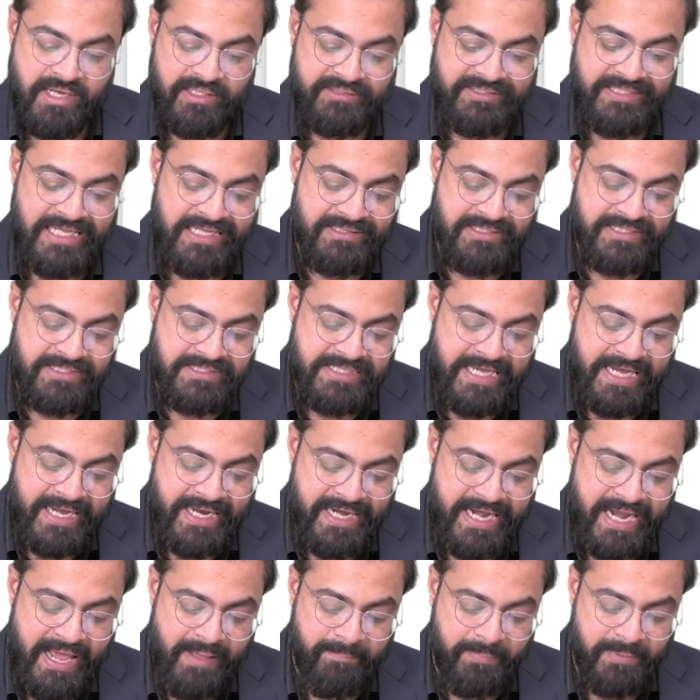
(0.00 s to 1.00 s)
Then the
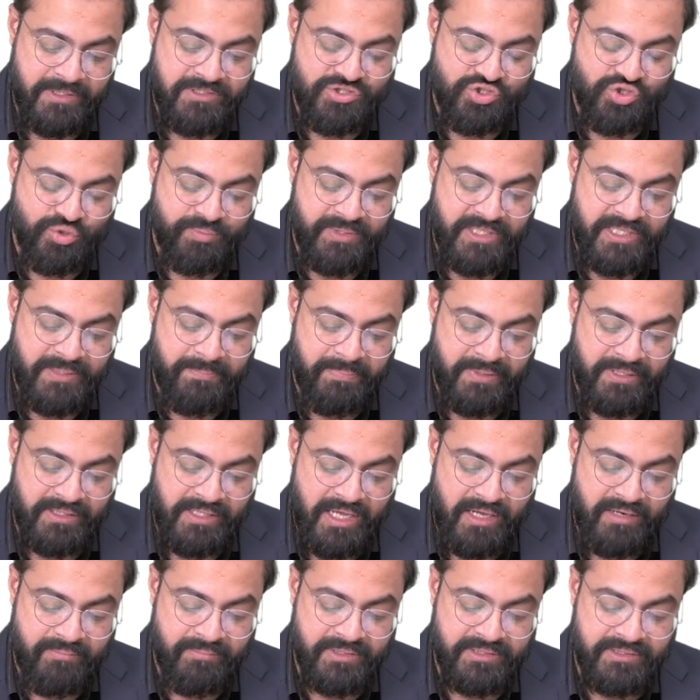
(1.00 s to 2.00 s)
second happens to be the
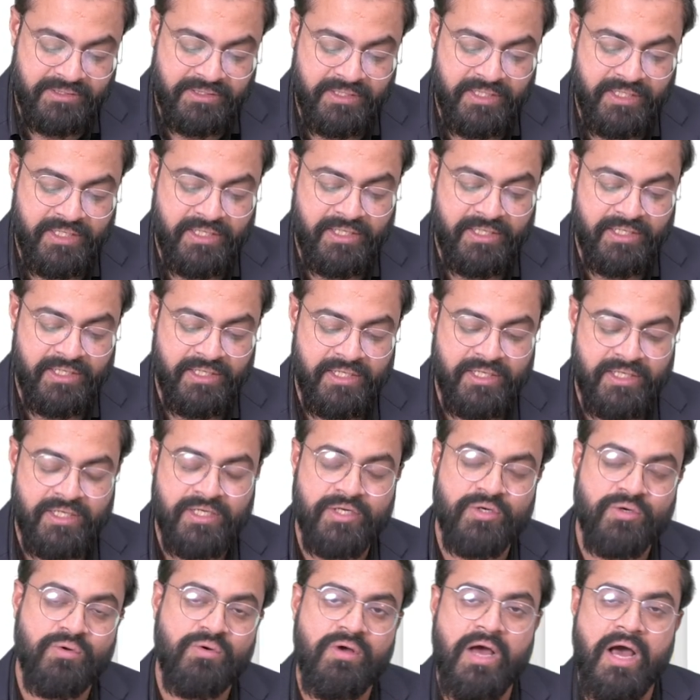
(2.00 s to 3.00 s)
Pradhan Mantri
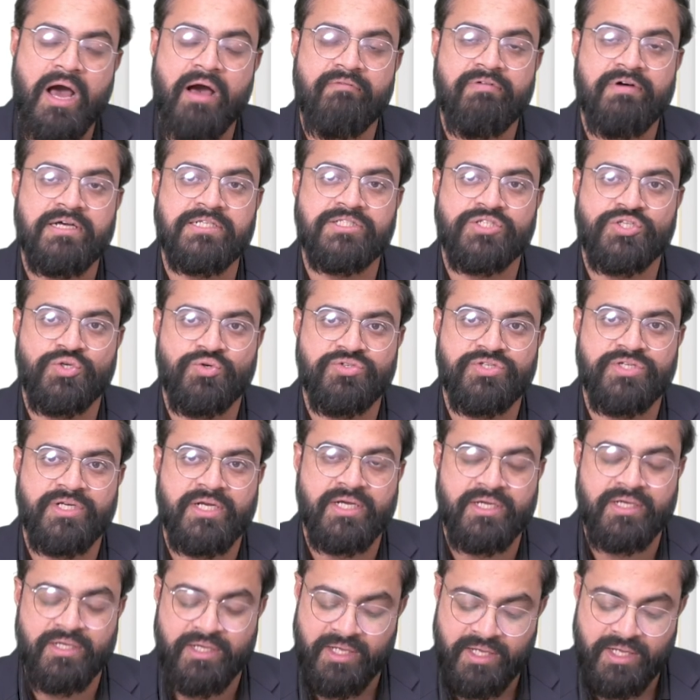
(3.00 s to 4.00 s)
Awas
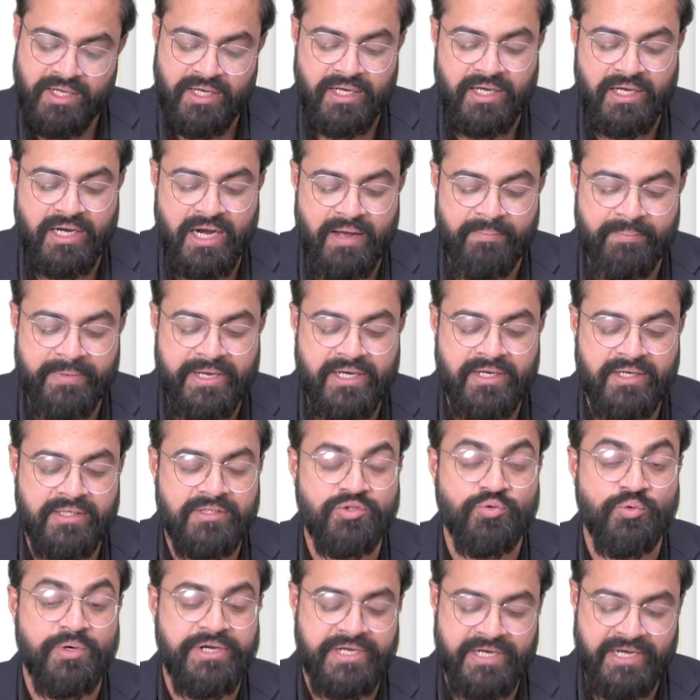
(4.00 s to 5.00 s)
Yojana
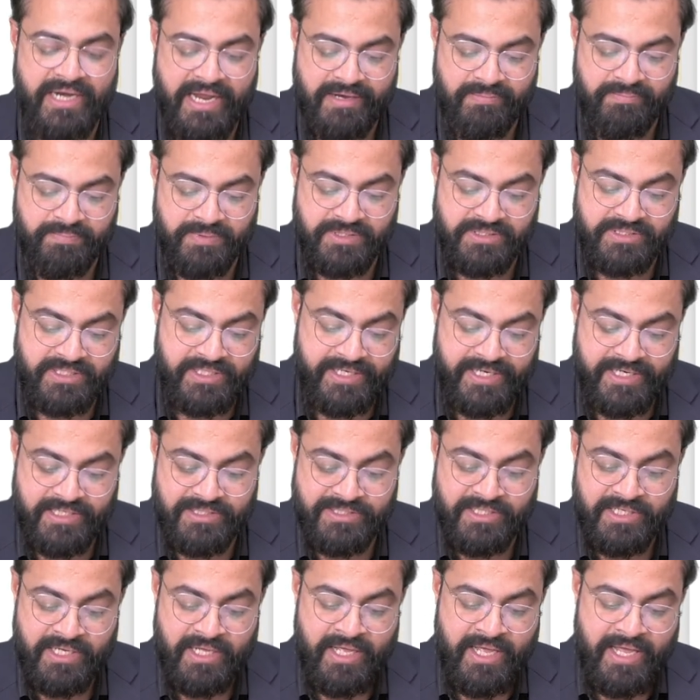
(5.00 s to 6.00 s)
Gramin, 29
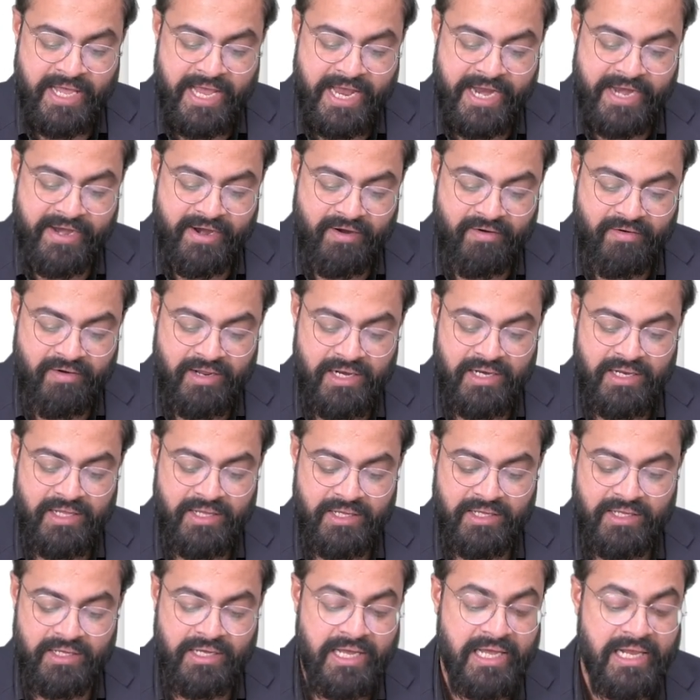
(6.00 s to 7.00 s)
percentage,
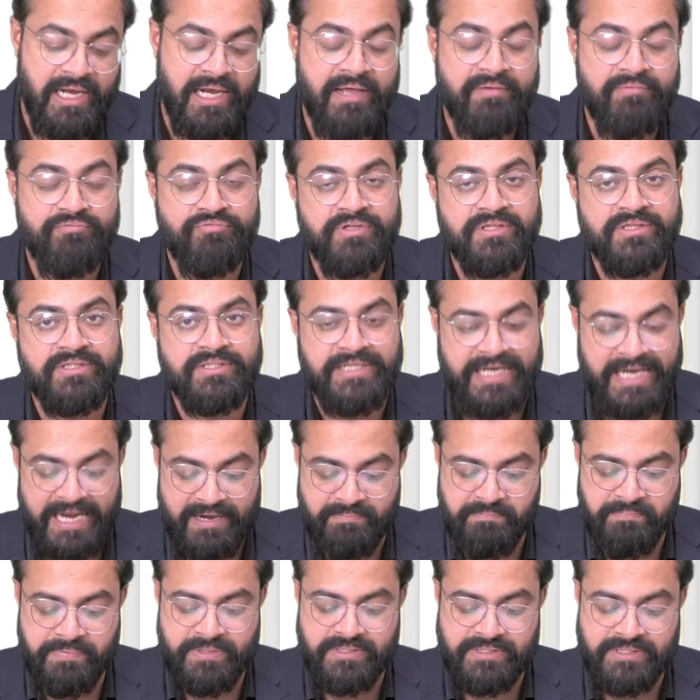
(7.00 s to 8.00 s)
NRLM with
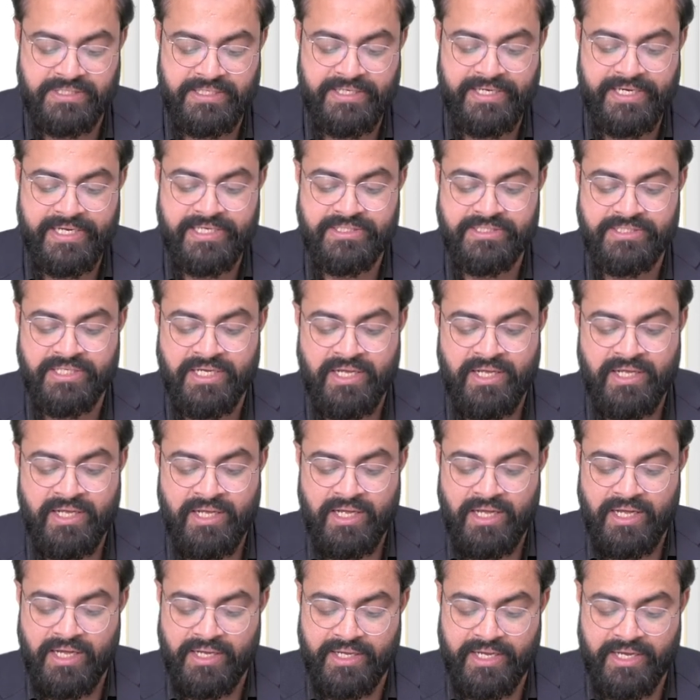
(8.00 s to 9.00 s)
10 percentage,
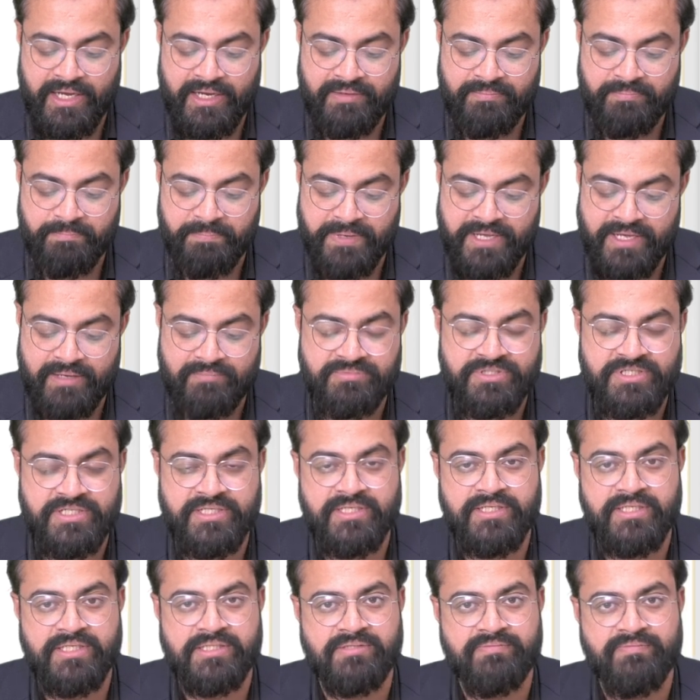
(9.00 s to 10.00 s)
again
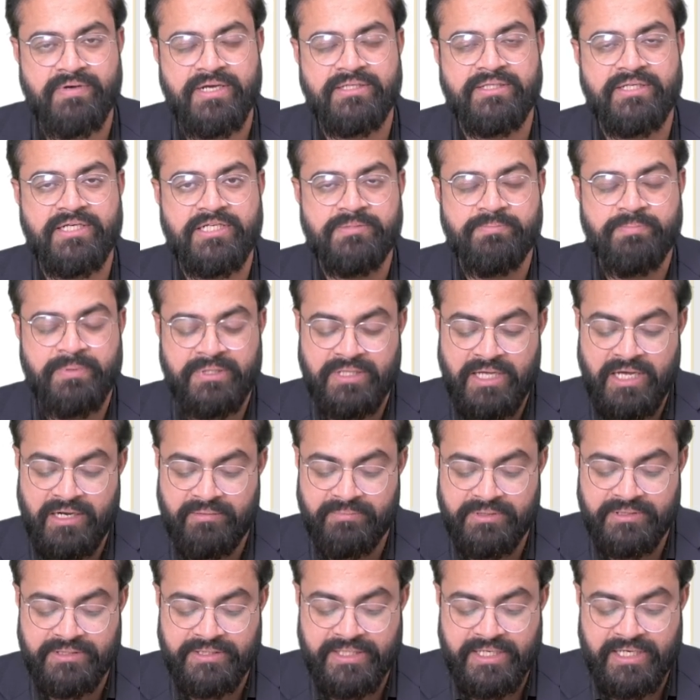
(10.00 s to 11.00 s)
PMGES5, that is Pradhan
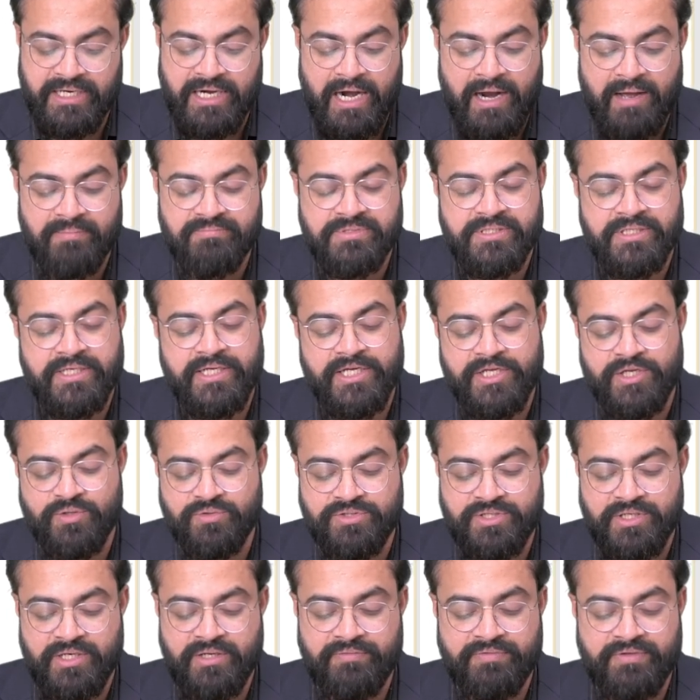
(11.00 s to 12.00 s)
Mantri Gram Sadak
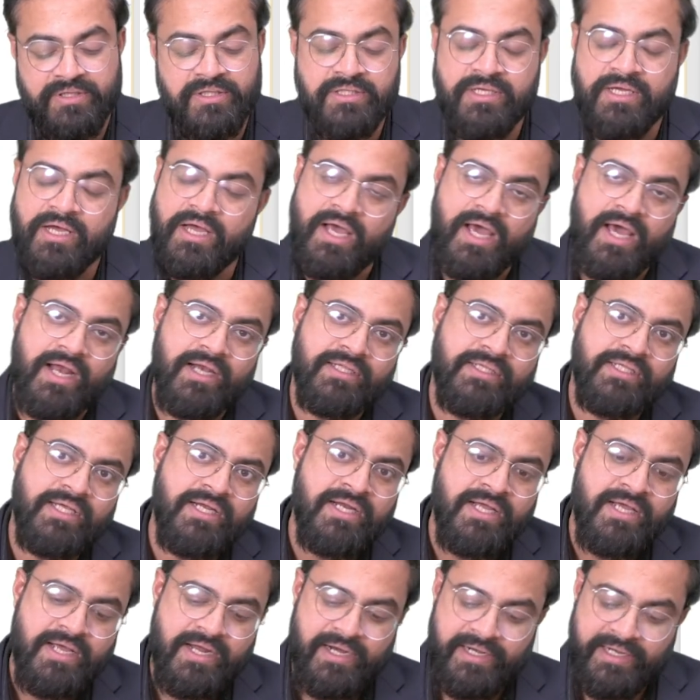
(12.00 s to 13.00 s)
Yojana, with
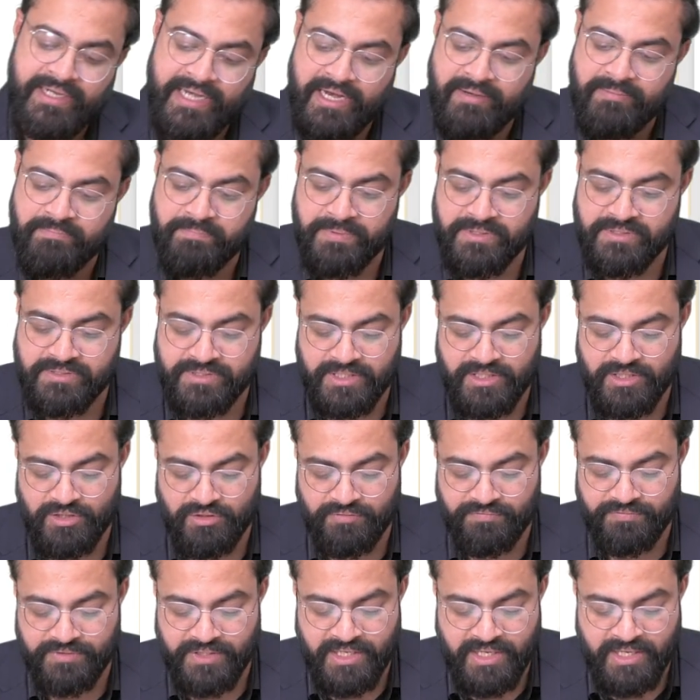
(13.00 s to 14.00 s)
another 10%
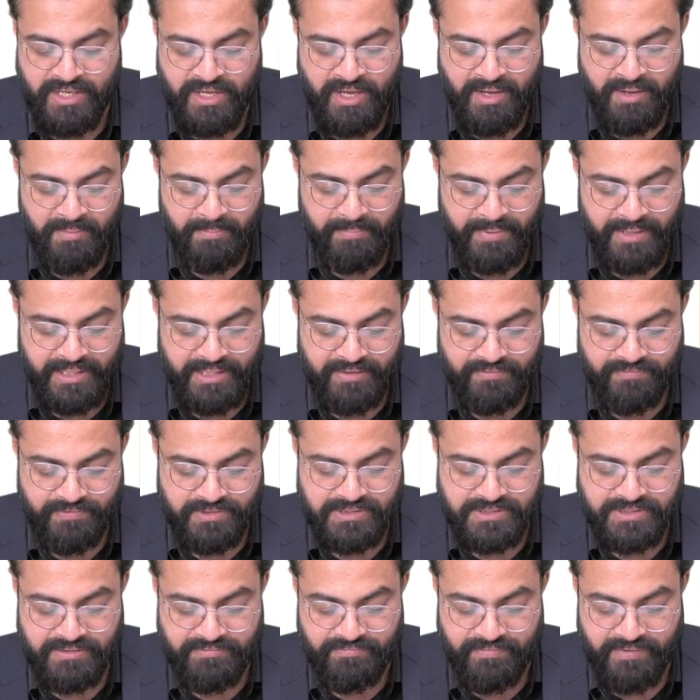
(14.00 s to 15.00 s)
of the money. We
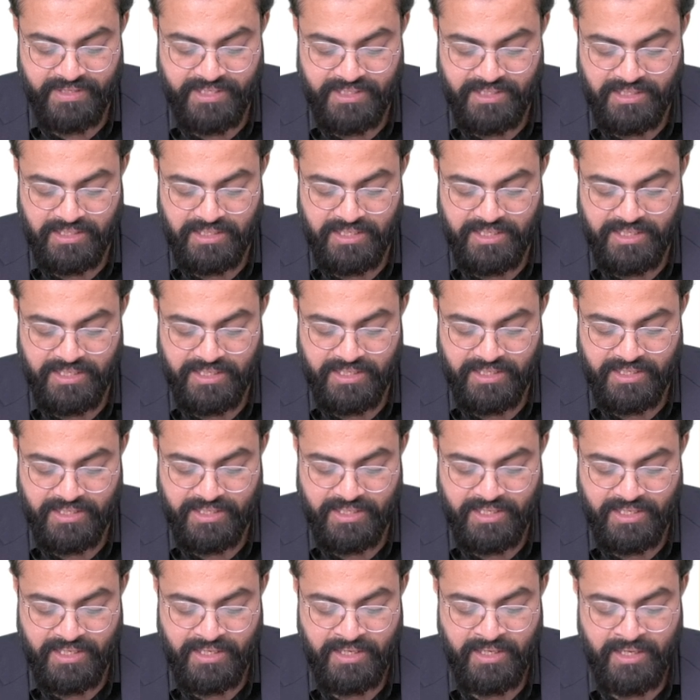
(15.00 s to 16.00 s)
see very
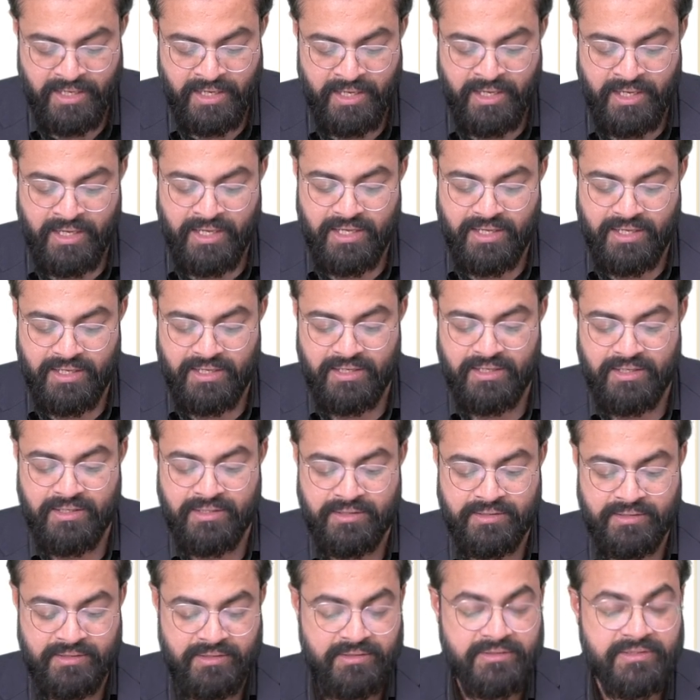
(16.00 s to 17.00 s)
clearly
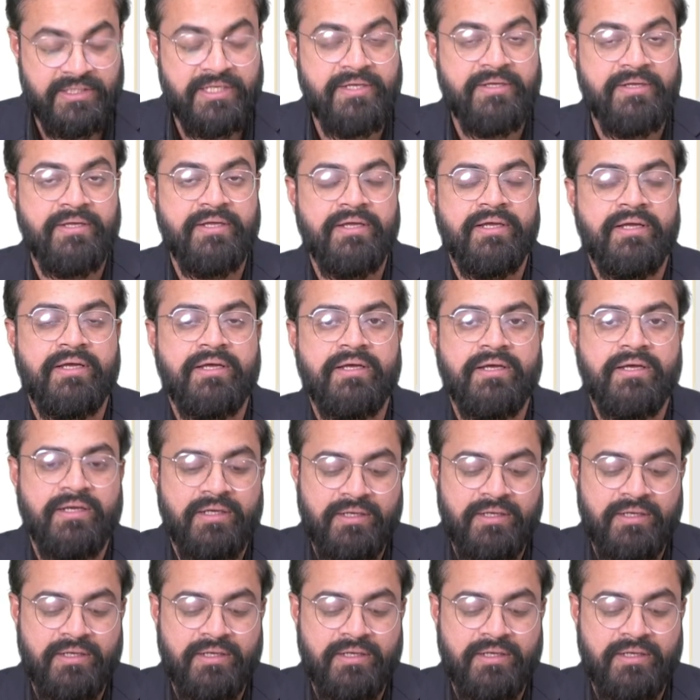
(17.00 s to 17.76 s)
the